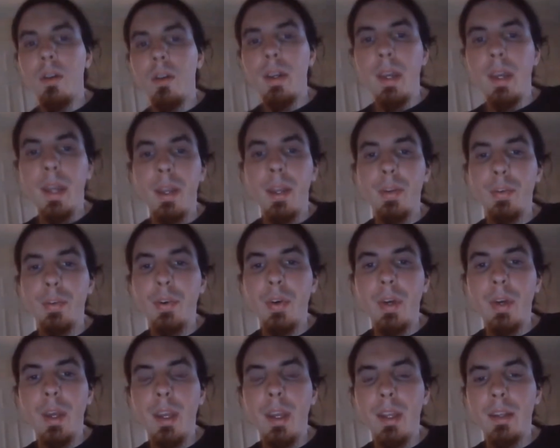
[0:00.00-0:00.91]
Oh yeah,
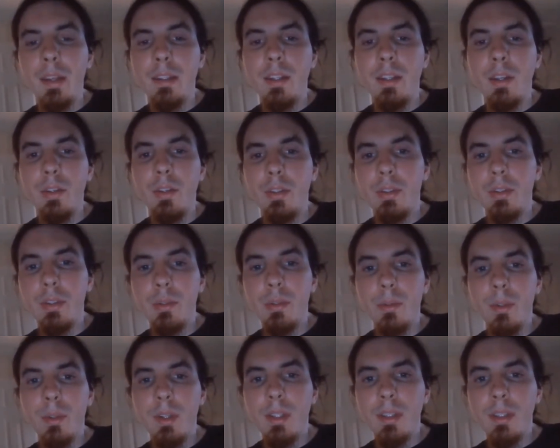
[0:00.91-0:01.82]
and go ahead and tell
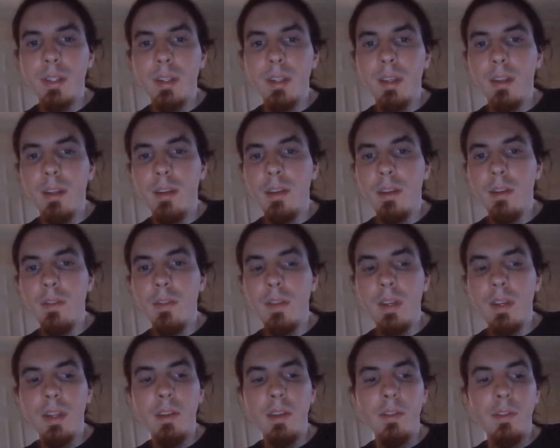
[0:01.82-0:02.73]
your story that
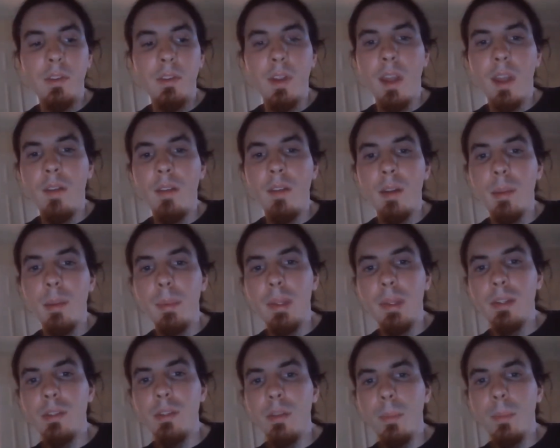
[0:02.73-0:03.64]
eh, even if you're having
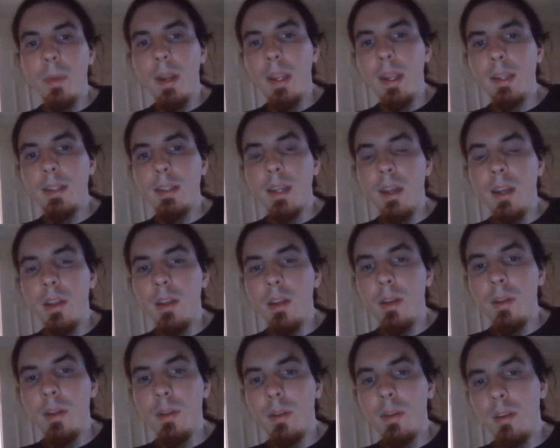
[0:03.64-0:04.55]
a mental
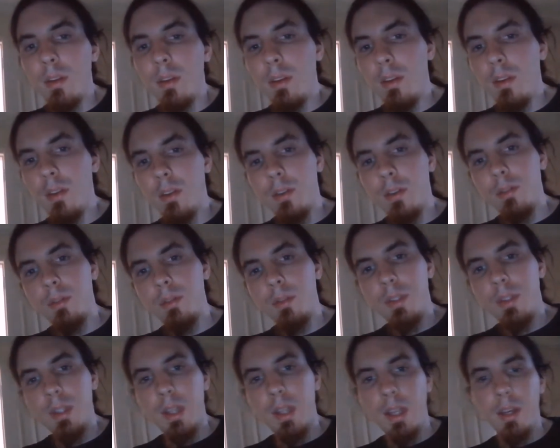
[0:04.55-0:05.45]
breakdown and you're
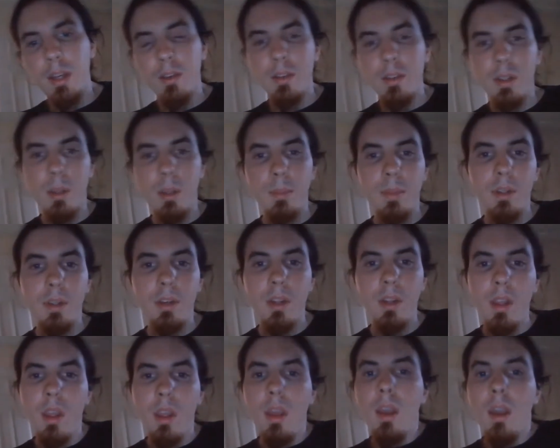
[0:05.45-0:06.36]
hallucinating or
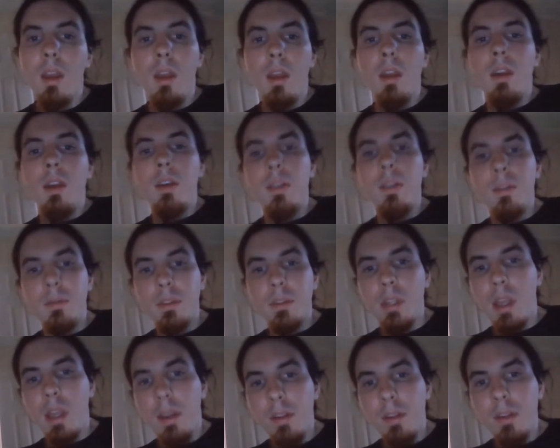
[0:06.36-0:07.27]
something,
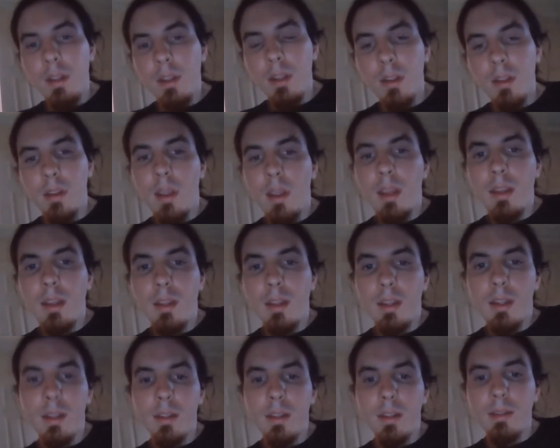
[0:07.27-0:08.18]
tell it like
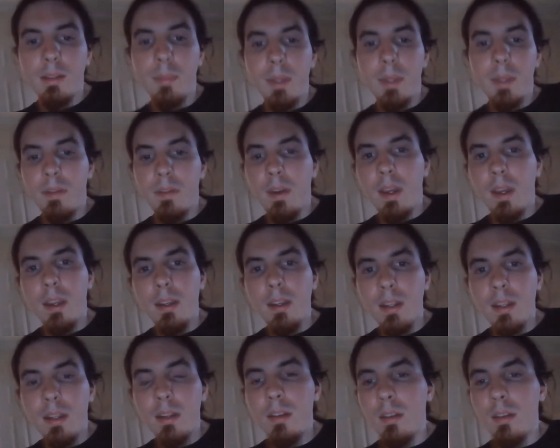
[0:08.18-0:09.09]
it is. Big
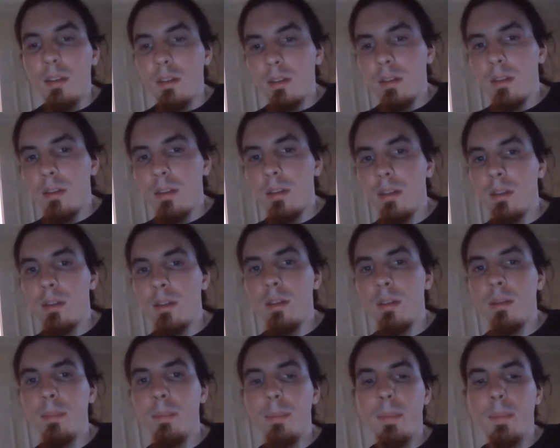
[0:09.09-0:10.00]
fucking deal.
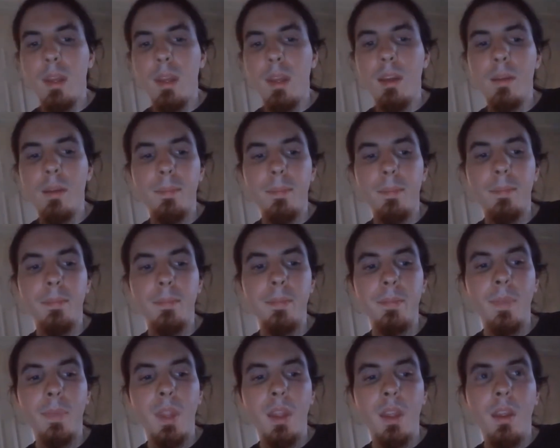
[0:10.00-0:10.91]
Um,
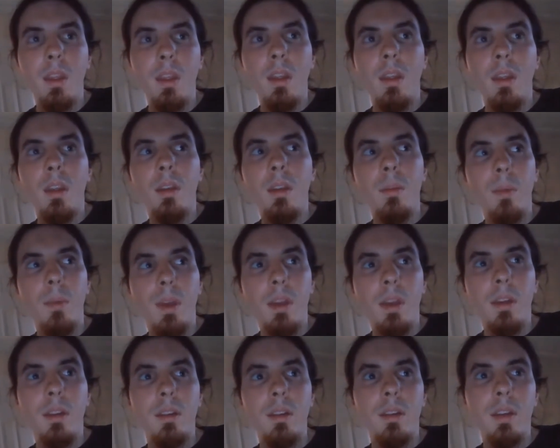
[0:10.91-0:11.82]

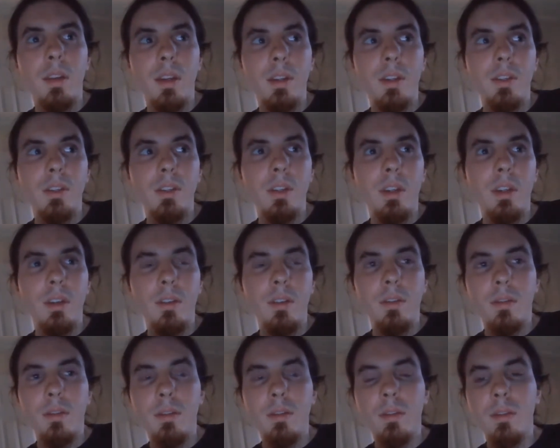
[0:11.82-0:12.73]
well, because, you
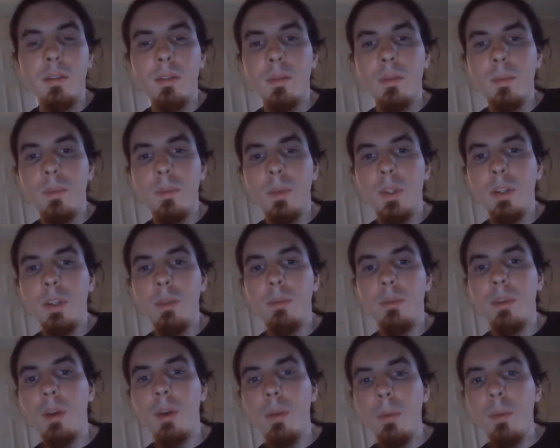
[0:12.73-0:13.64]
know, when
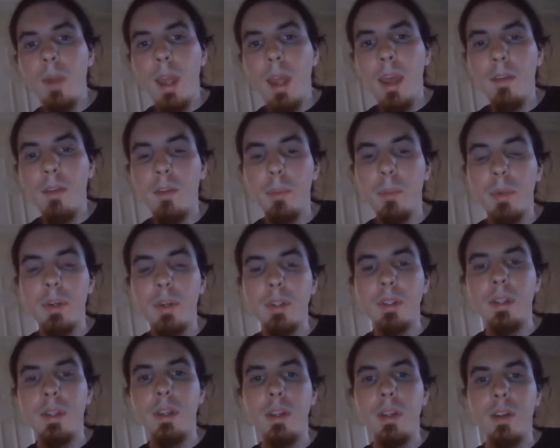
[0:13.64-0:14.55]
you don't have a
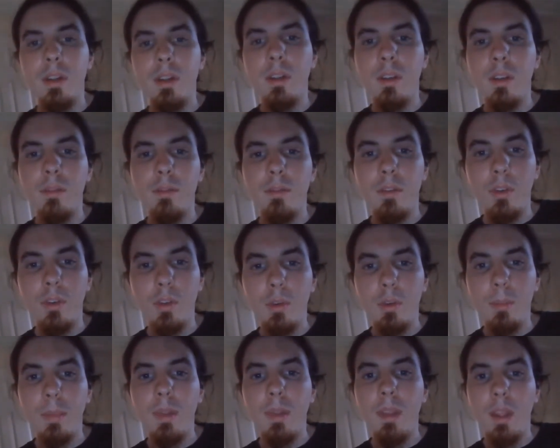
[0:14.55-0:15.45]
person there to
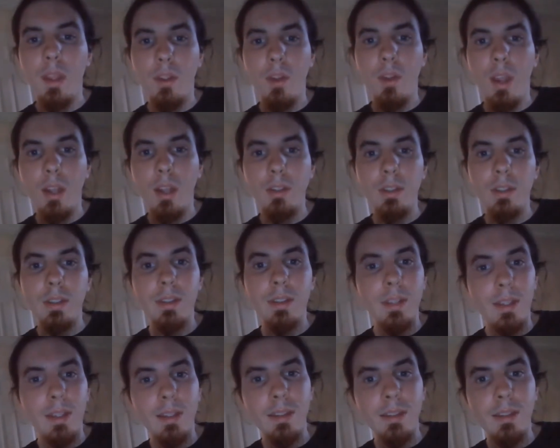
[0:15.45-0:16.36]
confirm that you're actually
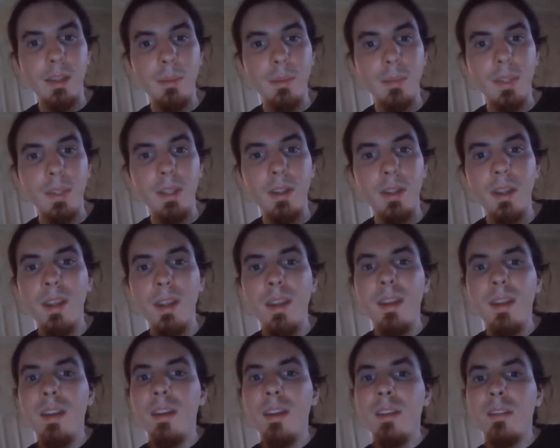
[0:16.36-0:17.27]
seeing something,
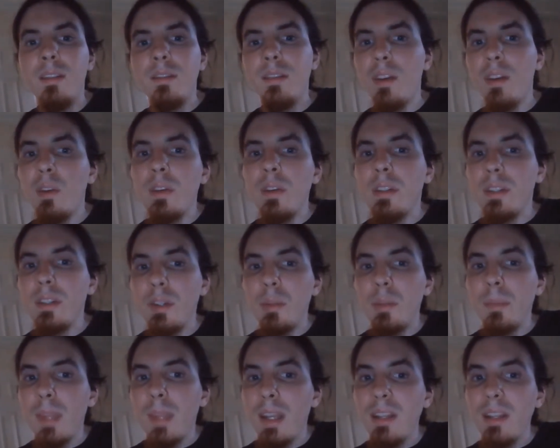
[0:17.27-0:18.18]
don't
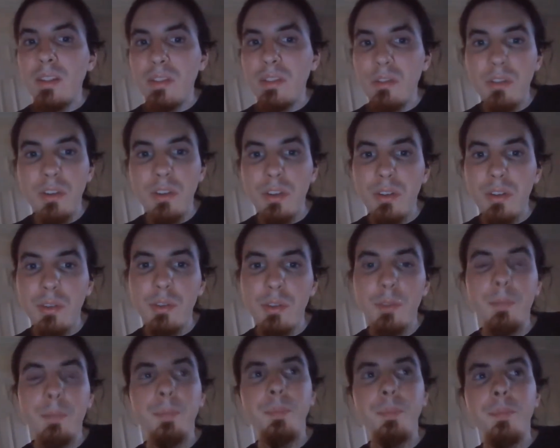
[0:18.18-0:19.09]
assume that it's
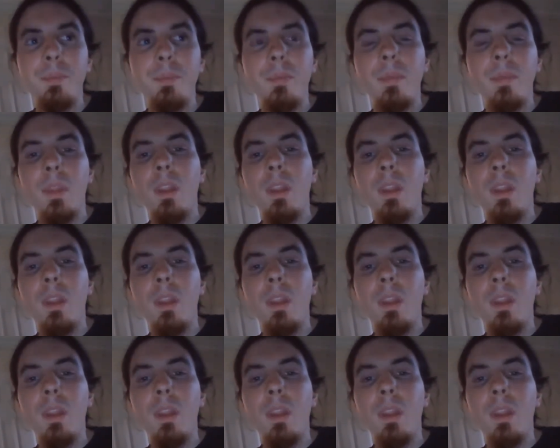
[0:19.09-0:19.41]
true.